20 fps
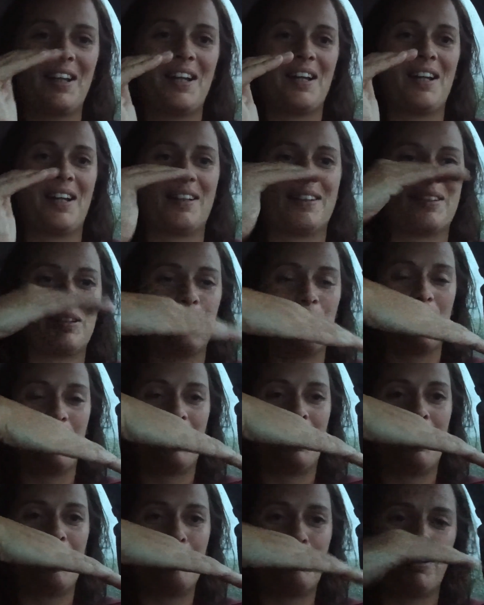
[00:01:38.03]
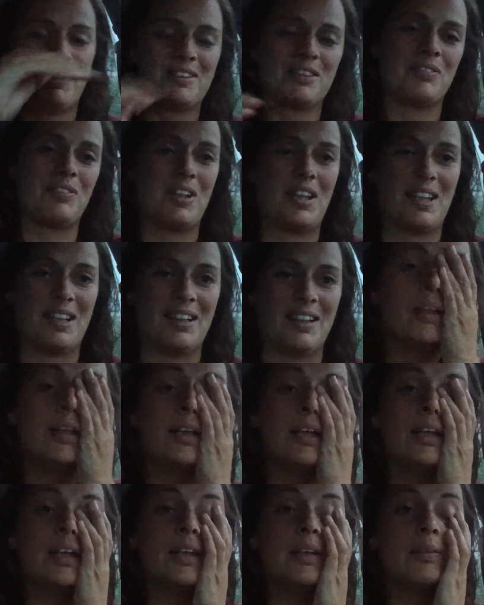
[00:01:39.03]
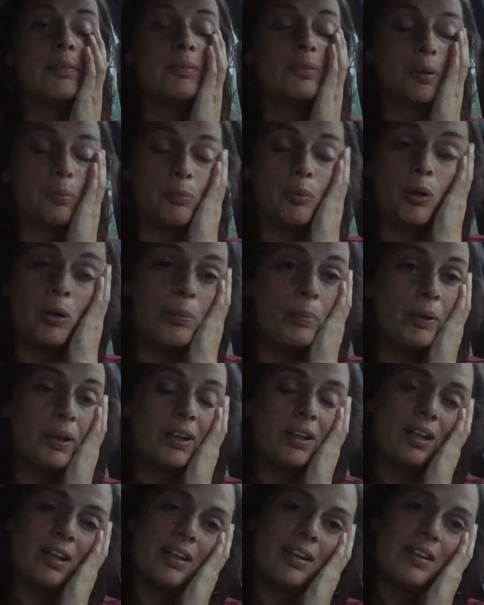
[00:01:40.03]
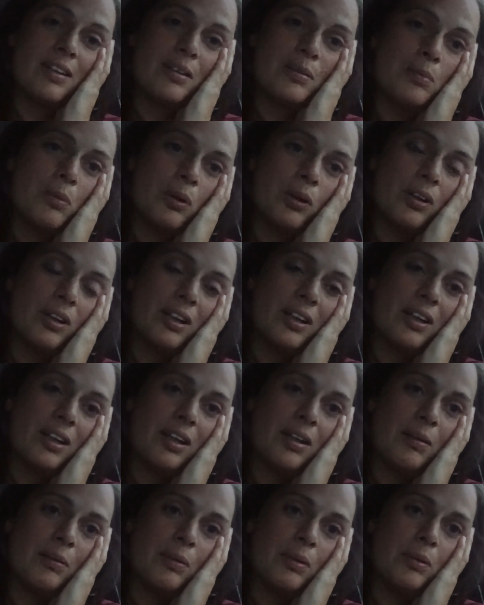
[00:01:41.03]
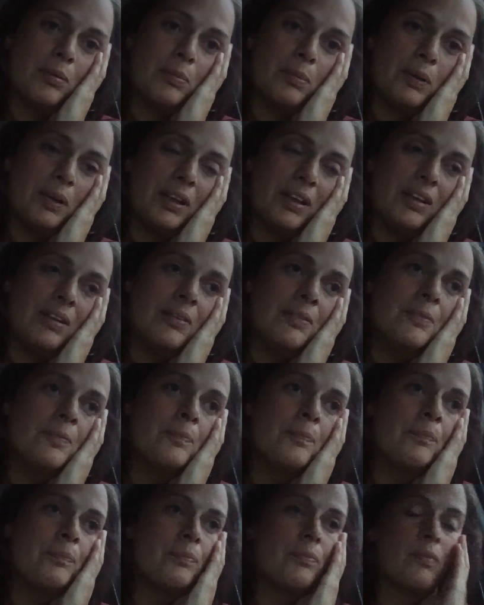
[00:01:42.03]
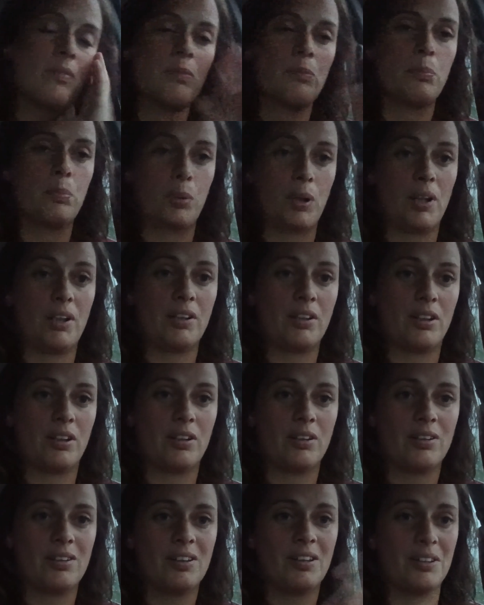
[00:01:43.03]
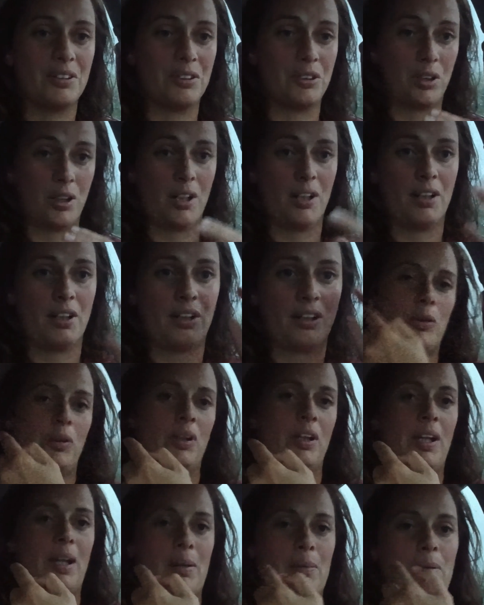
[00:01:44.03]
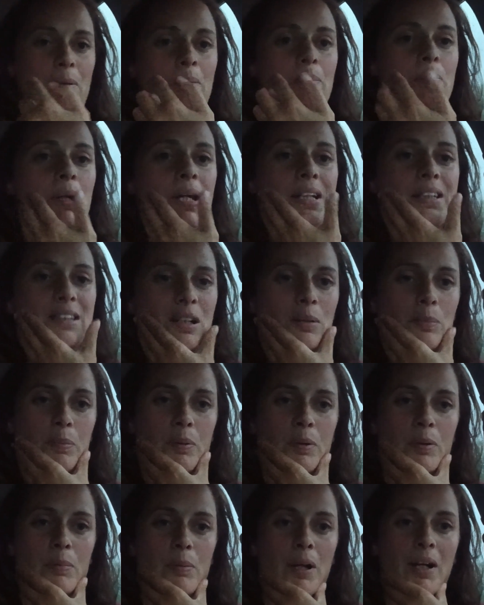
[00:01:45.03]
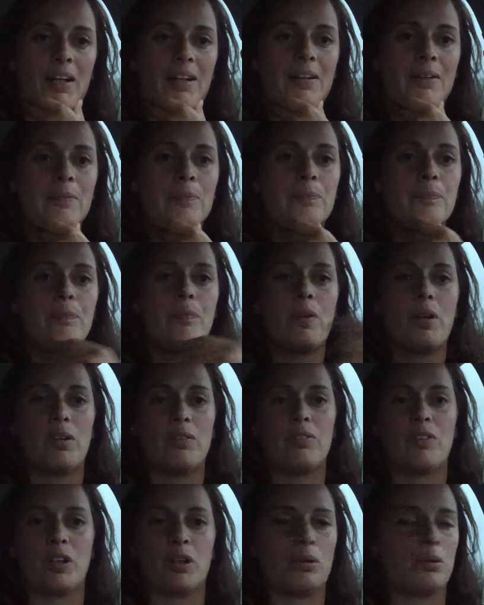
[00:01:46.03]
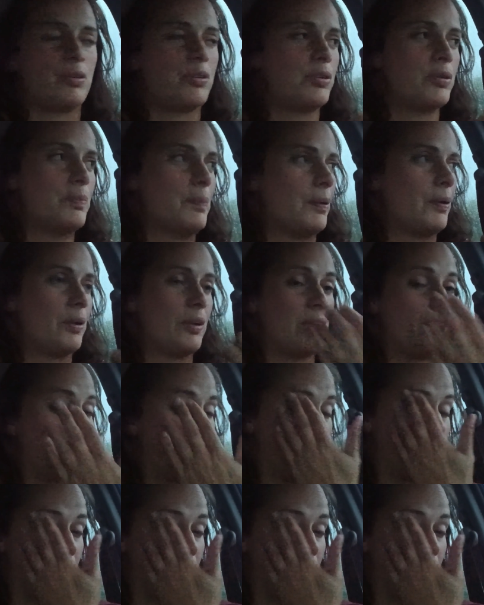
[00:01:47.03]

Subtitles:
at the apex of a hill. I'm hoping that in the morning it will be brighter and drier. I get my bed set up in the back. I've got a new book that I want to